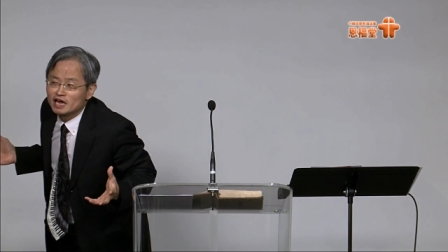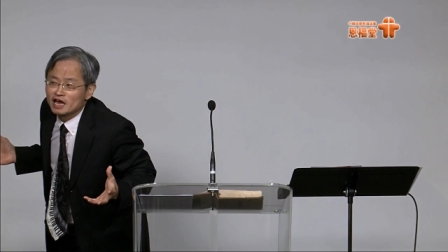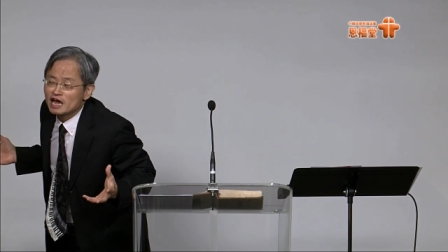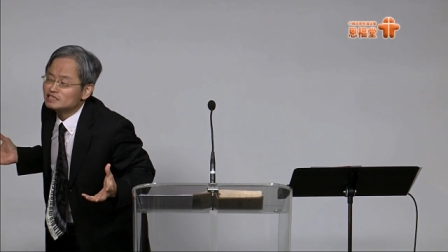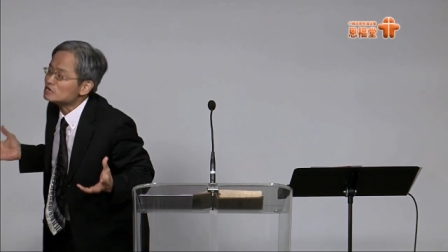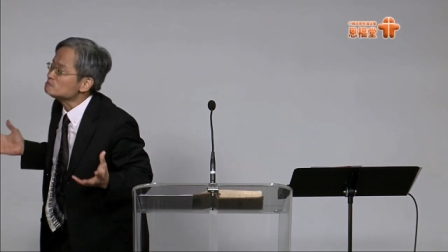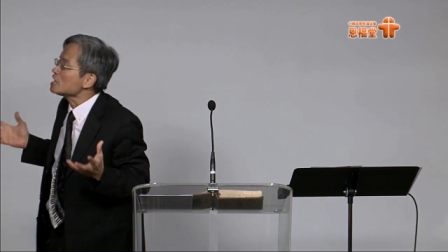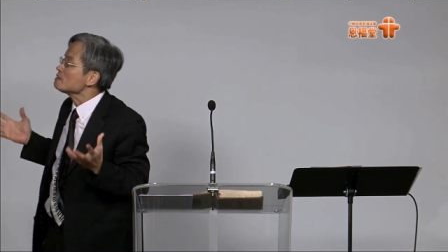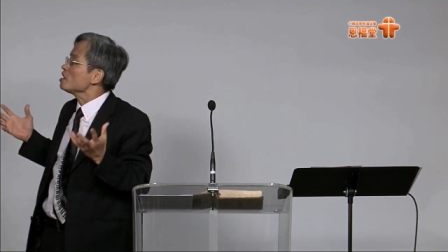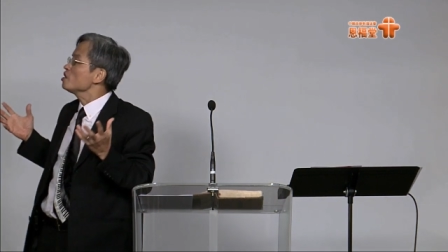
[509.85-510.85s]
And sometimes
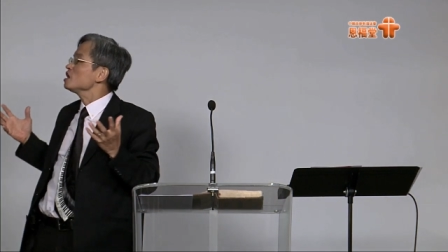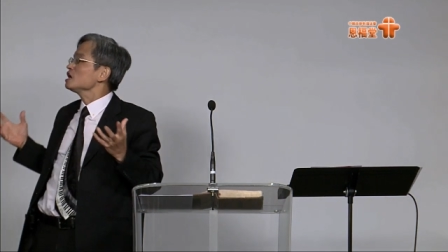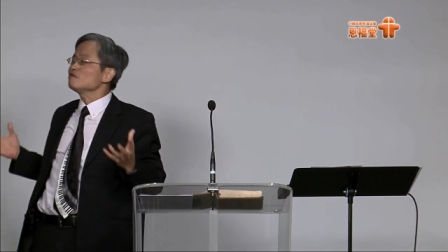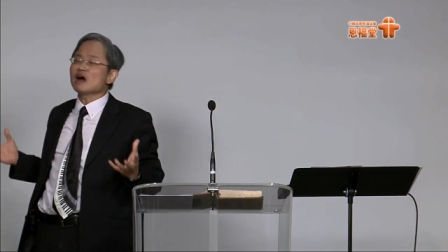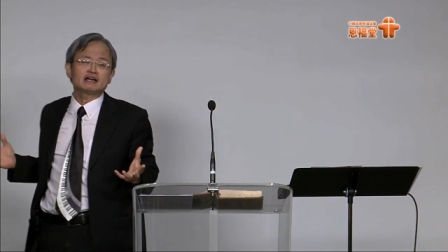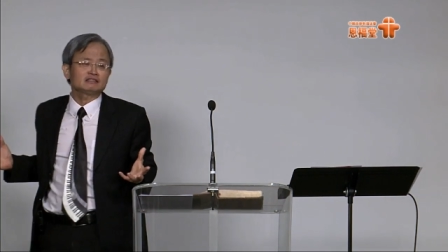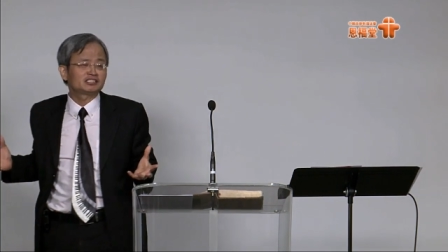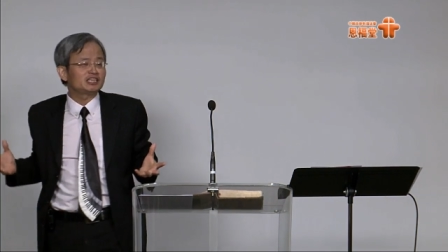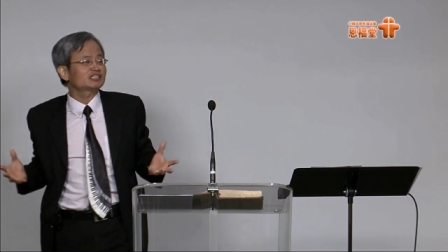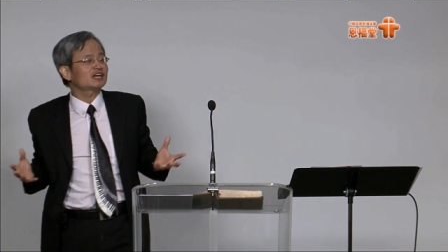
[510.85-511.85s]
I heard around sister